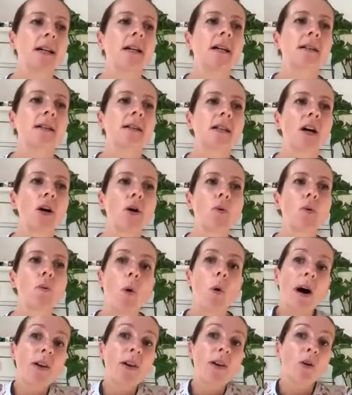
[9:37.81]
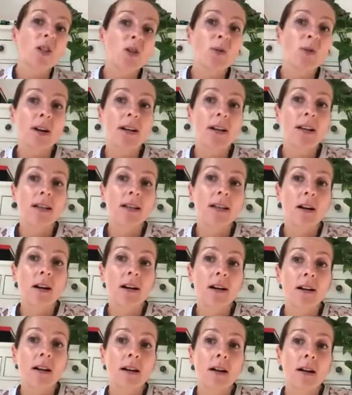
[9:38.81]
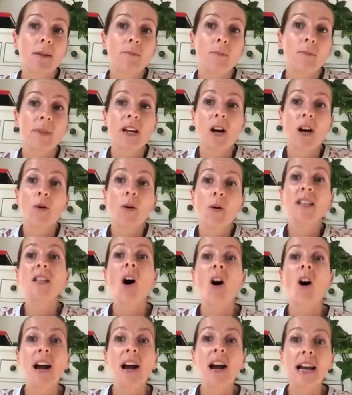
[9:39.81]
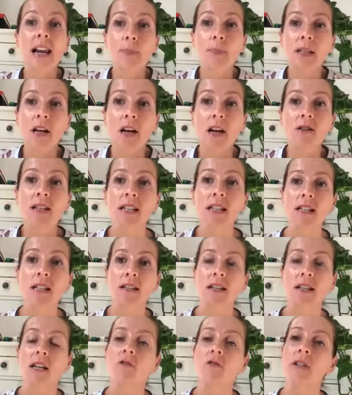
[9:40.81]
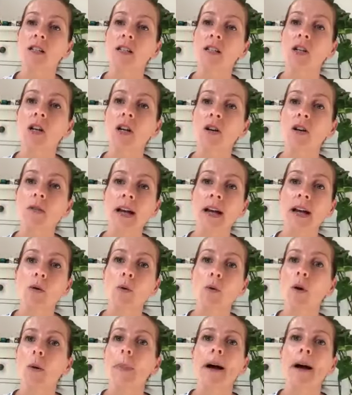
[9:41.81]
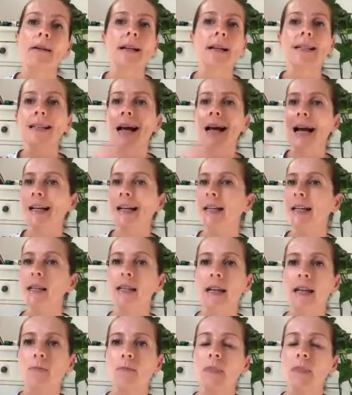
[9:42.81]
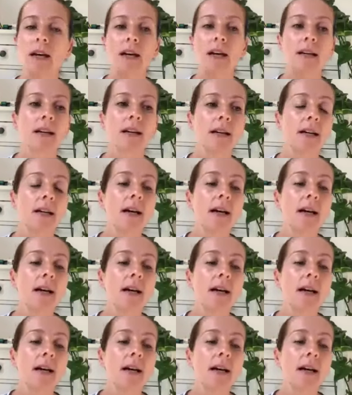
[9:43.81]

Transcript: So why not do a tile episode in series 2 and talk about exactly the same thing,